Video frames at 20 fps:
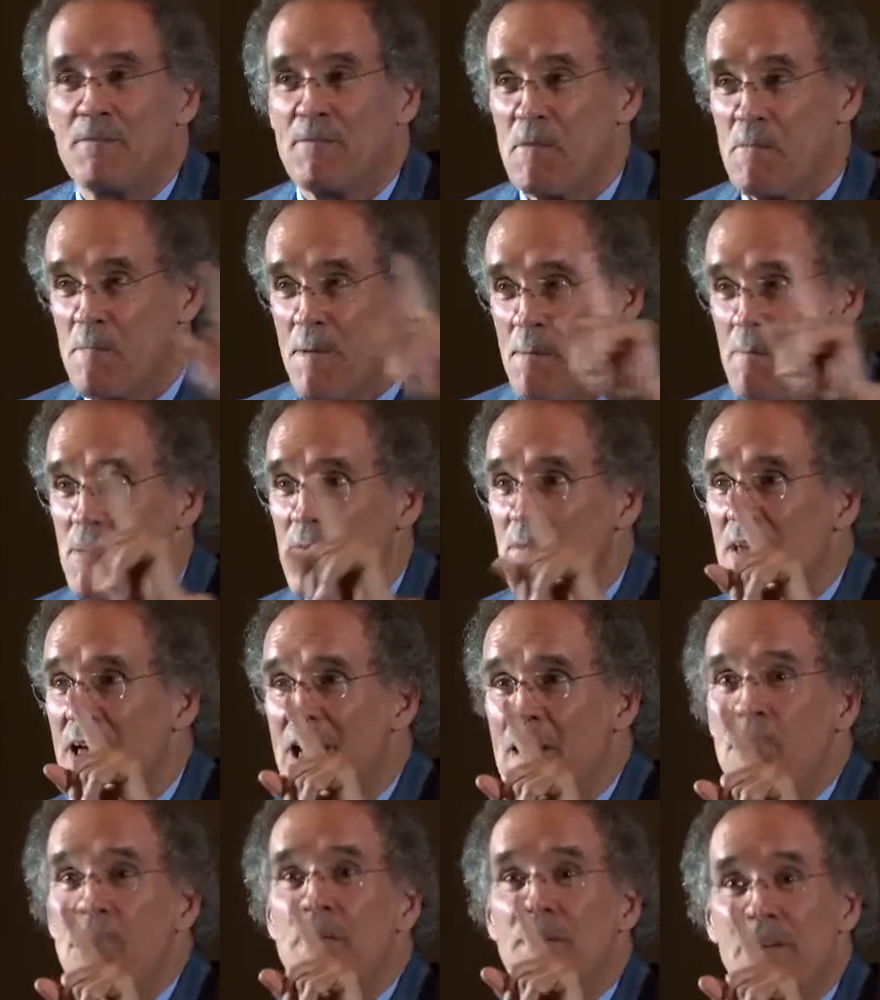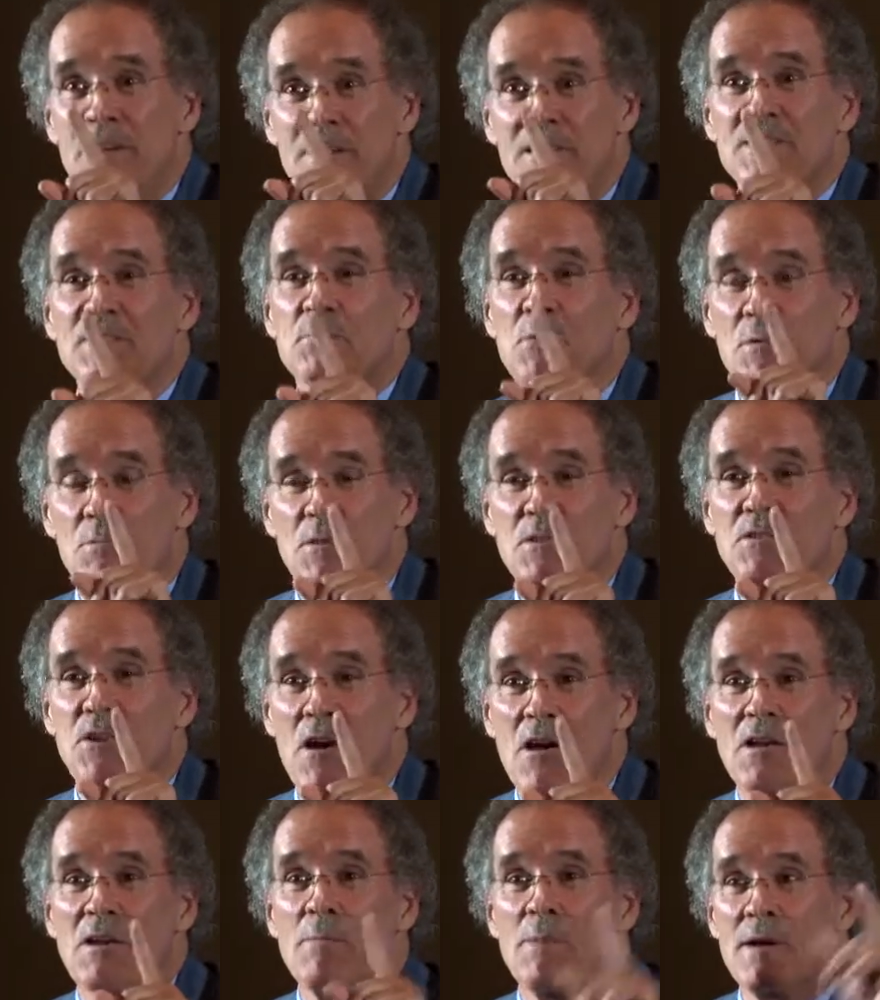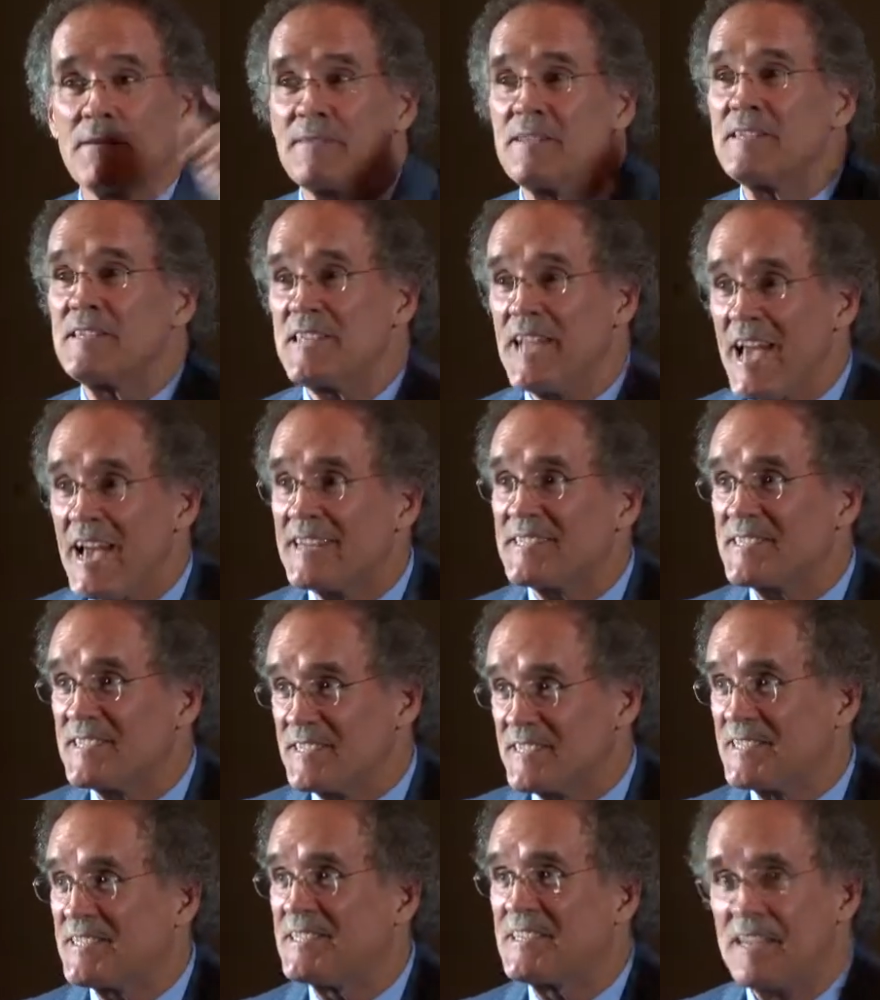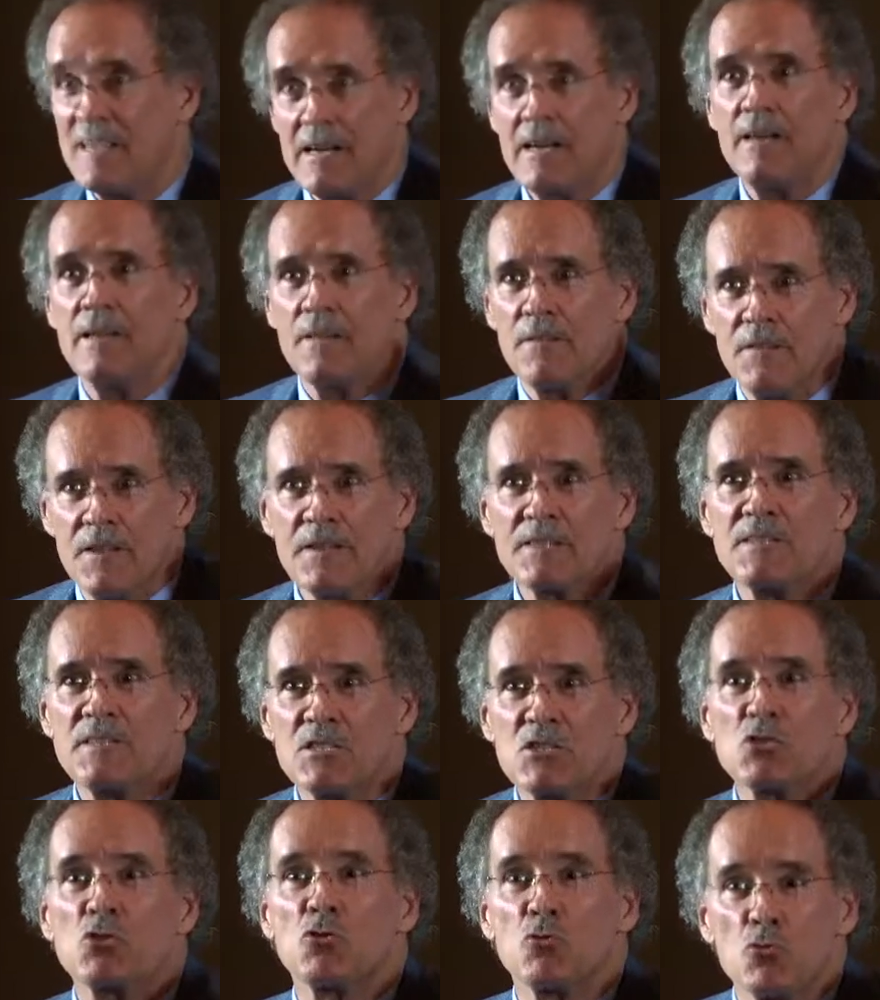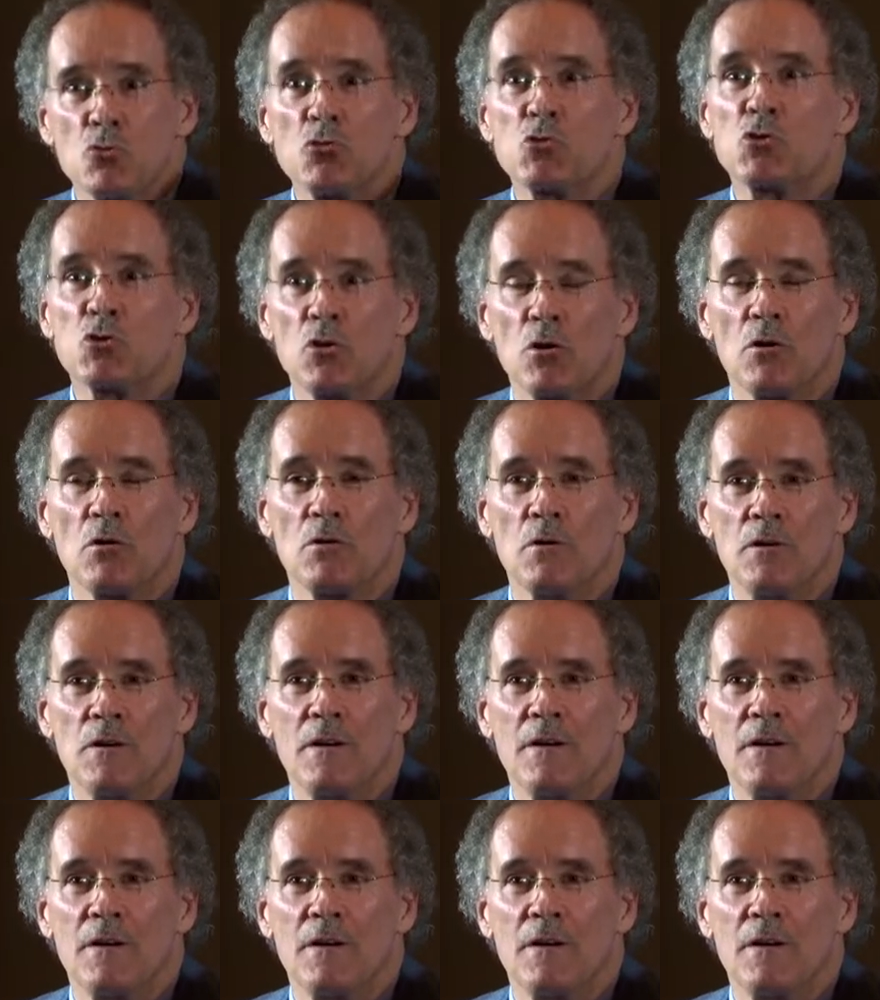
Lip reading: Remember that, because when we talk about the tests, this is crucial.